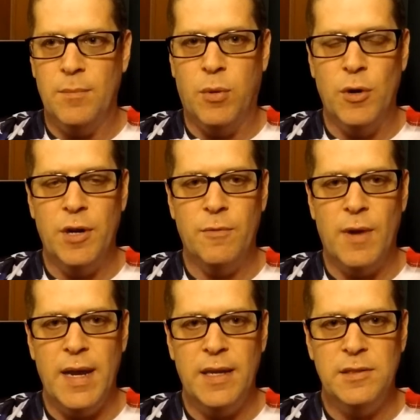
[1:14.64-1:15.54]
Born and
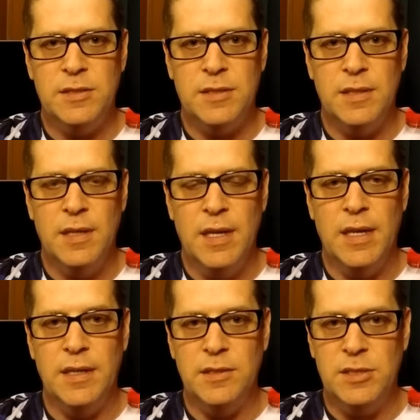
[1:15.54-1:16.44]
raised
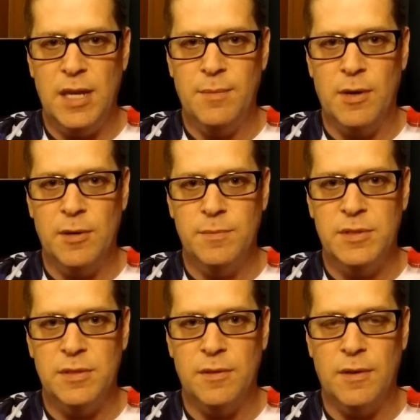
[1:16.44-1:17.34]
in the
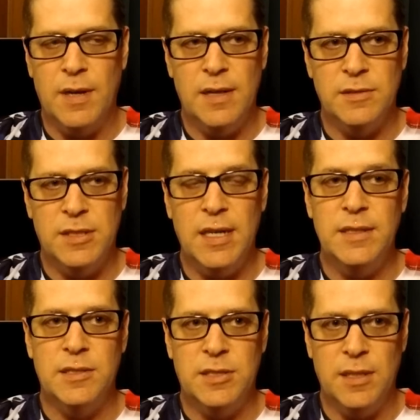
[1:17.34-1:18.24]
suburbs, or
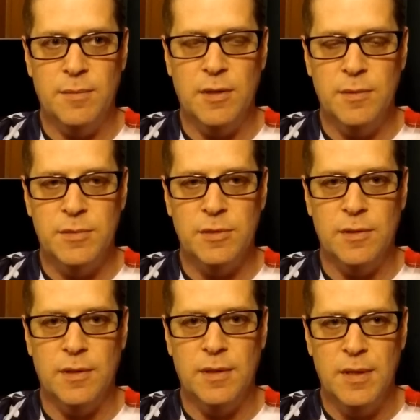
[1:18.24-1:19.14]
outside the suburbs,
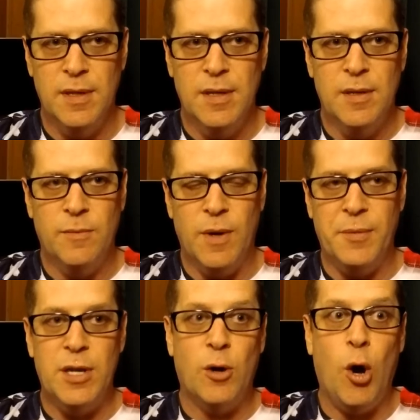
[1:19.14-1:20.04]
or what
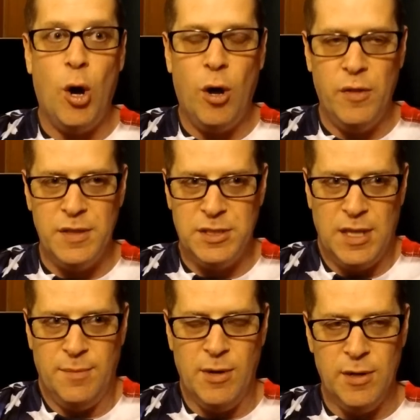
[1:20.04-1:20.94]
we call the
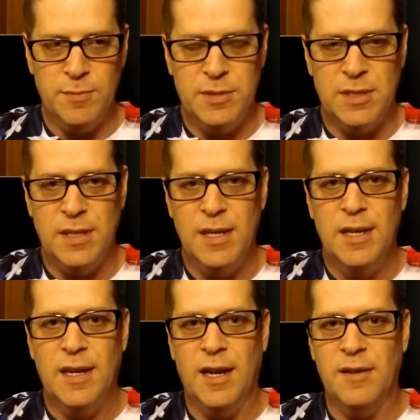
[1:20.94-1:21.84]
suburbs
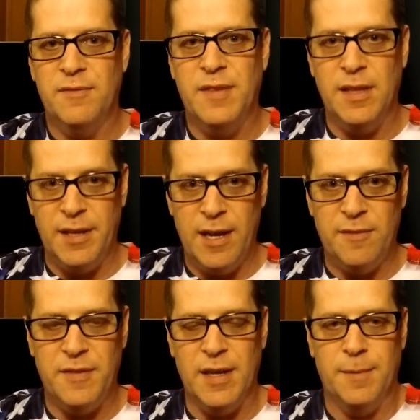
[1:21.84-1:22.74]
of
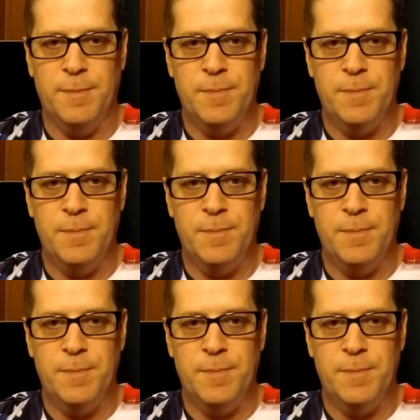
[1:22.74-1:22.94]
Philadelphia.